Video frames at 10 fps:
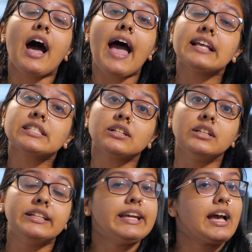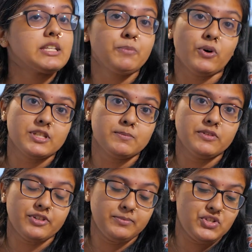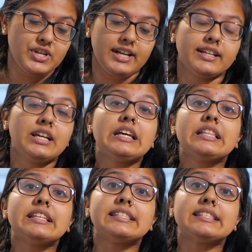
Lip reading: as early as possible from the child. The